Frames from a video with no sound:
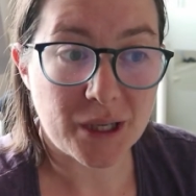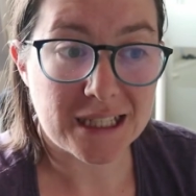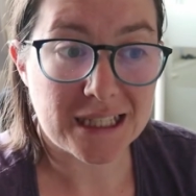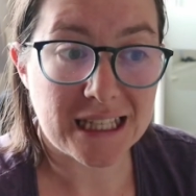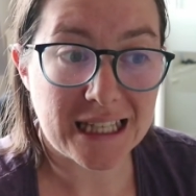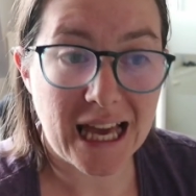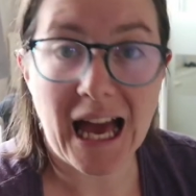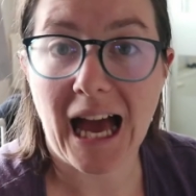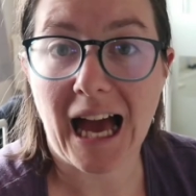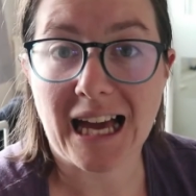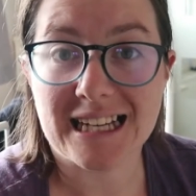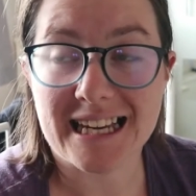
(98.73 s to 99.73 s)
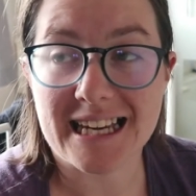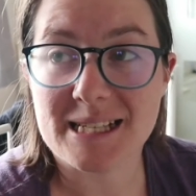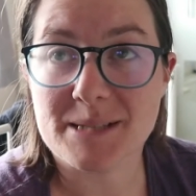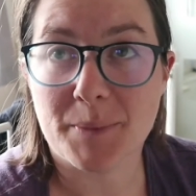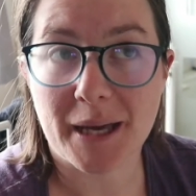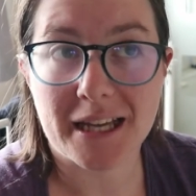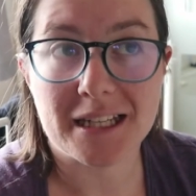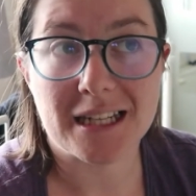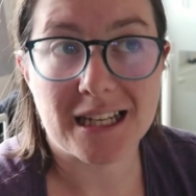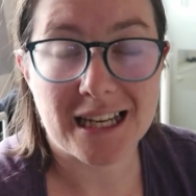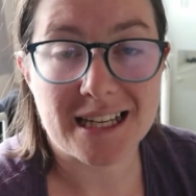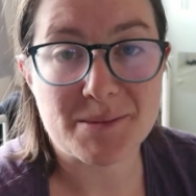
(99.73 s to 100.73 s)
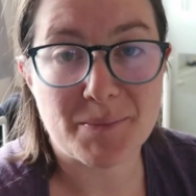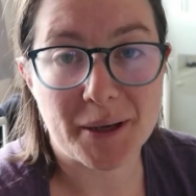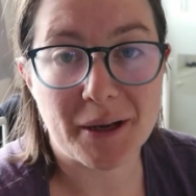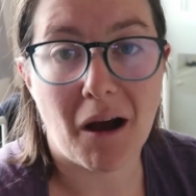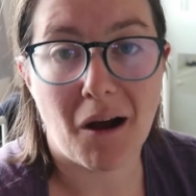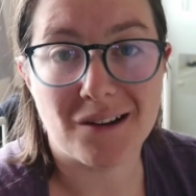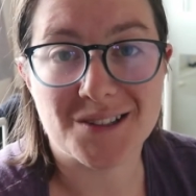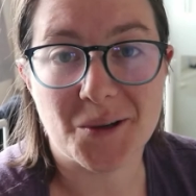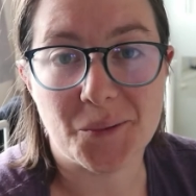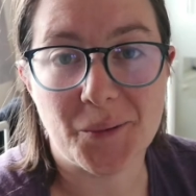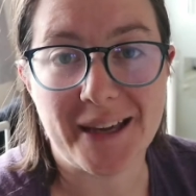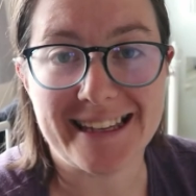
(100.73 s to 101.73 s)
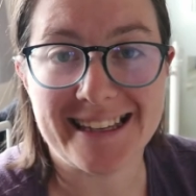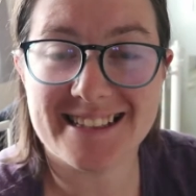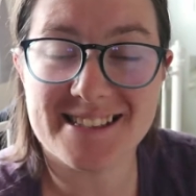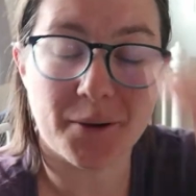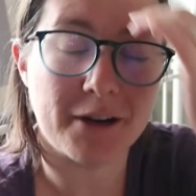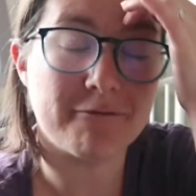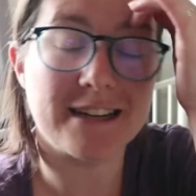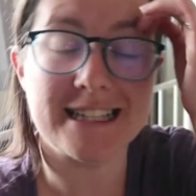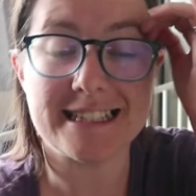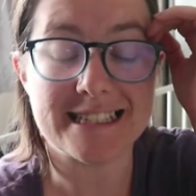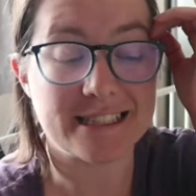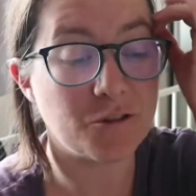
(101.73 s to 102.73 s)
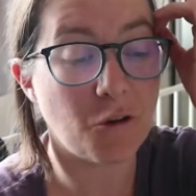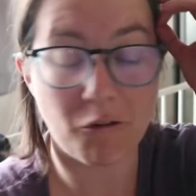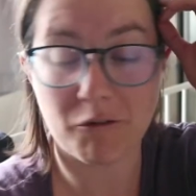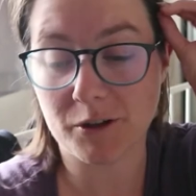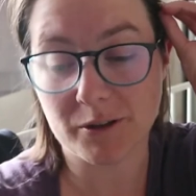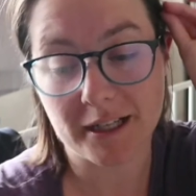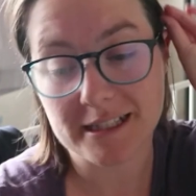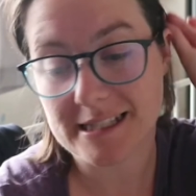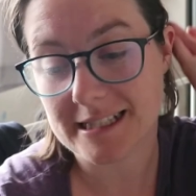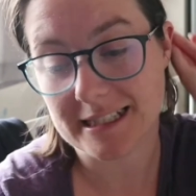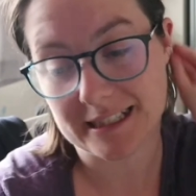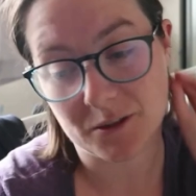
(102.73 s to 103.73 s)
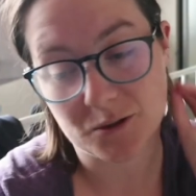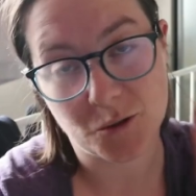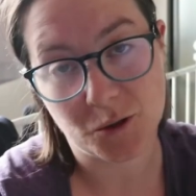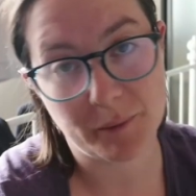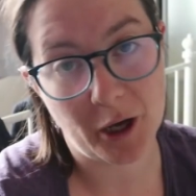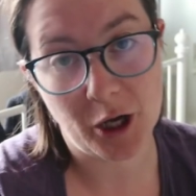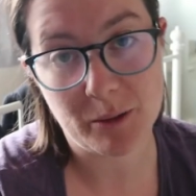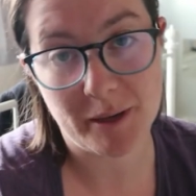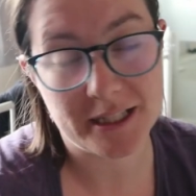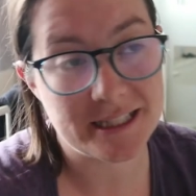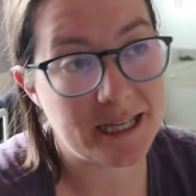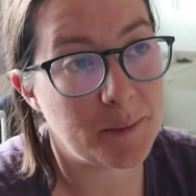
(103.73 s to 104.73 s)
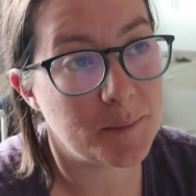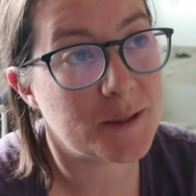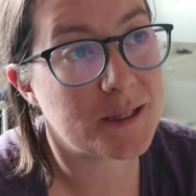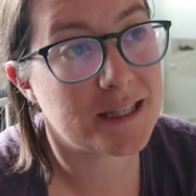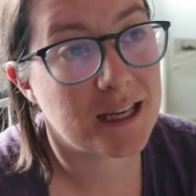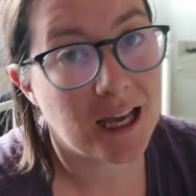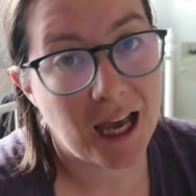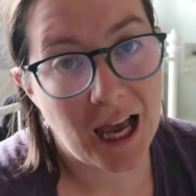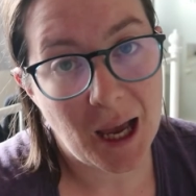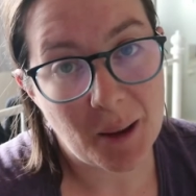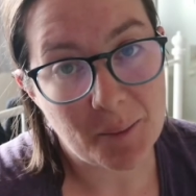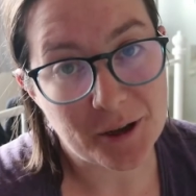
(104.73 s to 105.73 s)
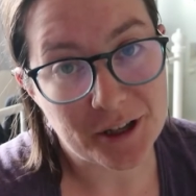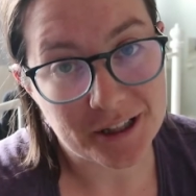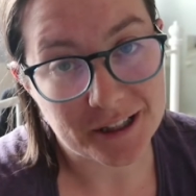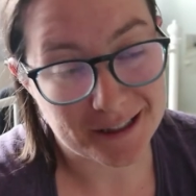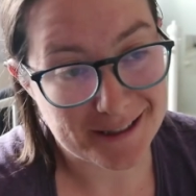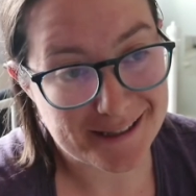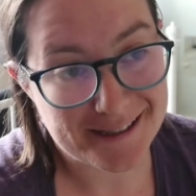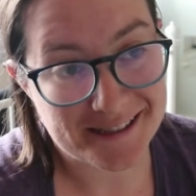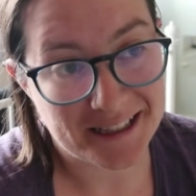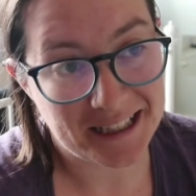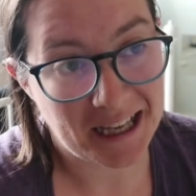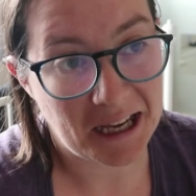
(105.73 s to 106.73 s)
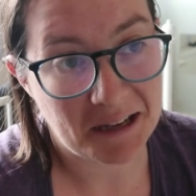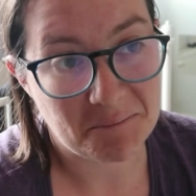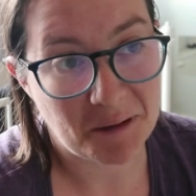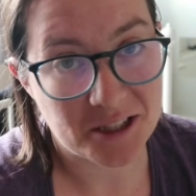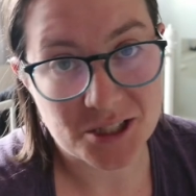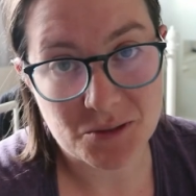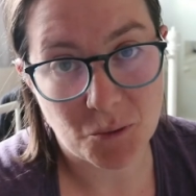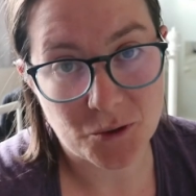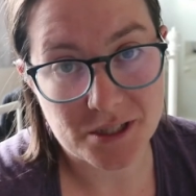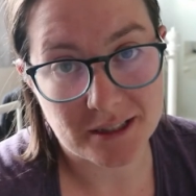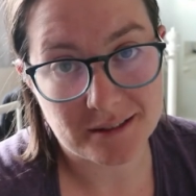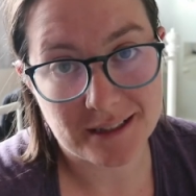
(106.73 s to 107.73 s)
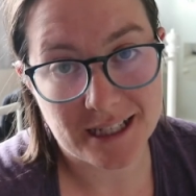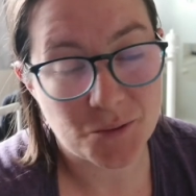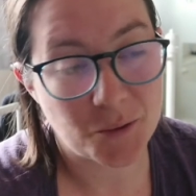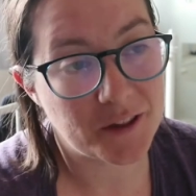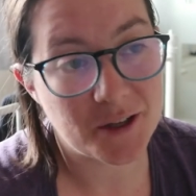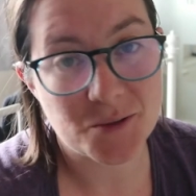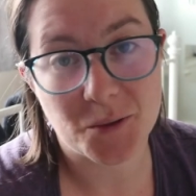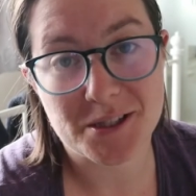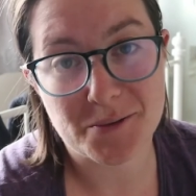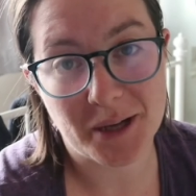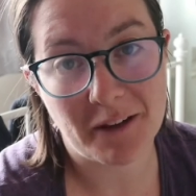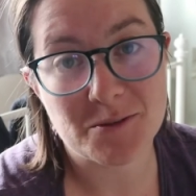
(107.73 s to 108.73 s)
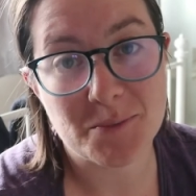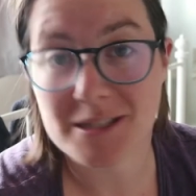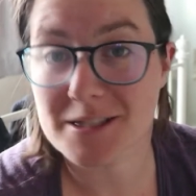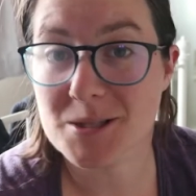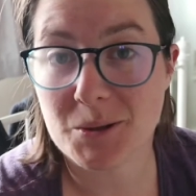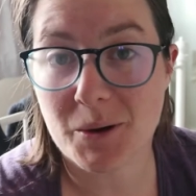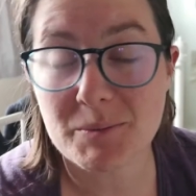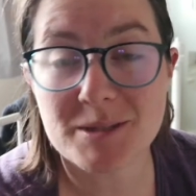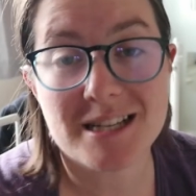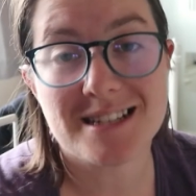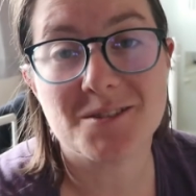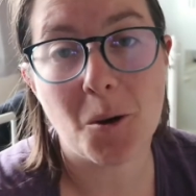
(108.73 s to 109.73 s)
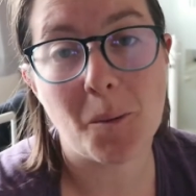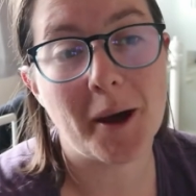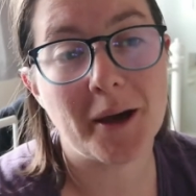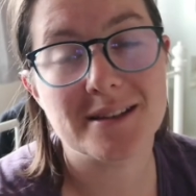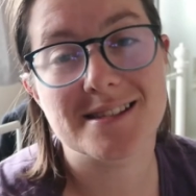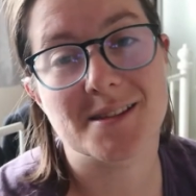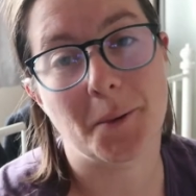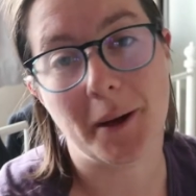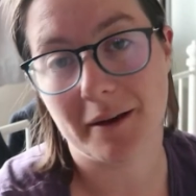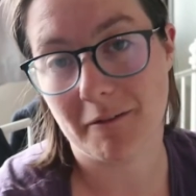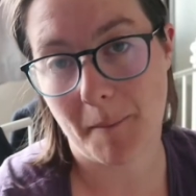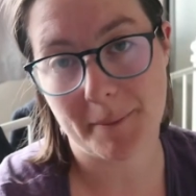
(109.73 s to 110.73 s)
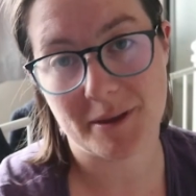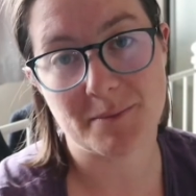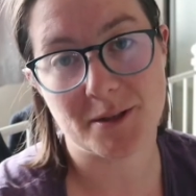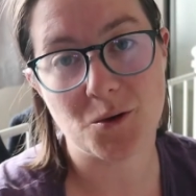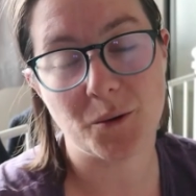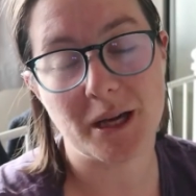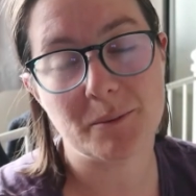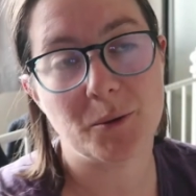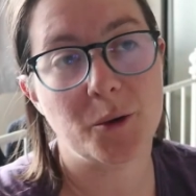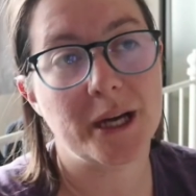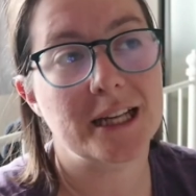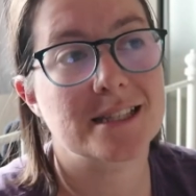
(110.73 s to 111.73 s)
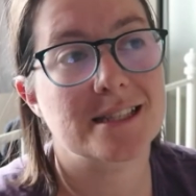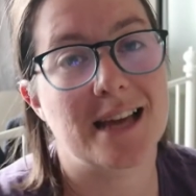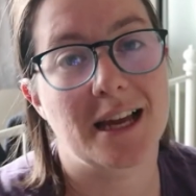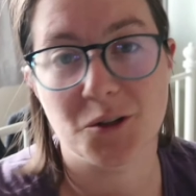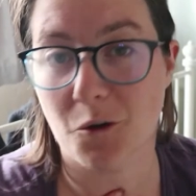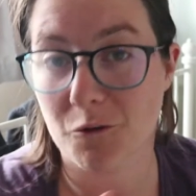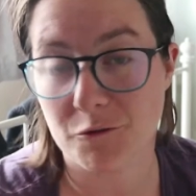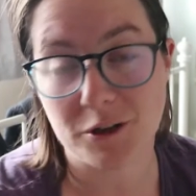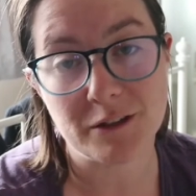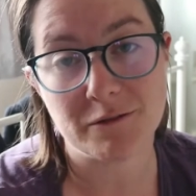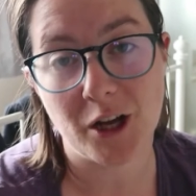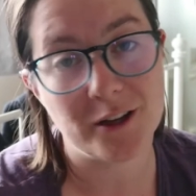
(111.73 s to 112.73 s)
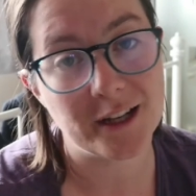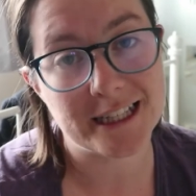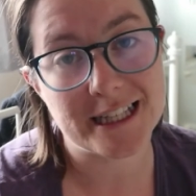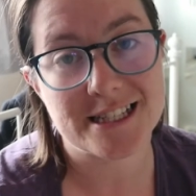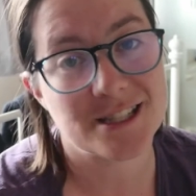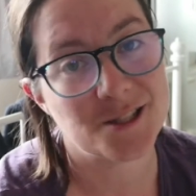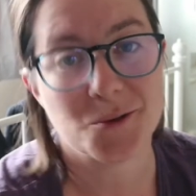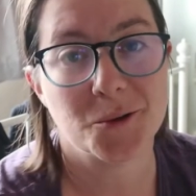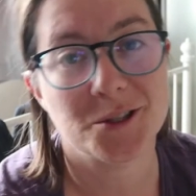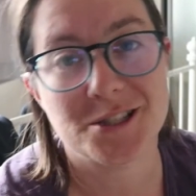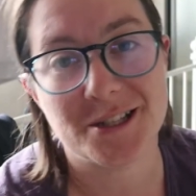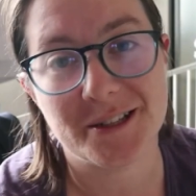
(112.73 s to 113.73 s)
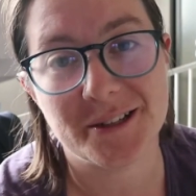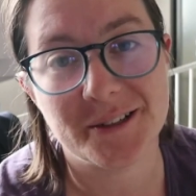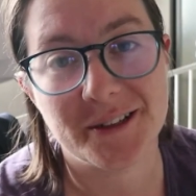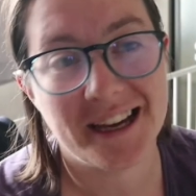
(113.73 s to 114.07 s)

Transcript: Yeah, it's been a hard old week. So I really did not feel like sitting down and talking about home ed tips. Because, yeah, I just wasn't. It's one of those ones that would have to have been scripted almost, so I remembered my talking points and not free flow like this, just talking to you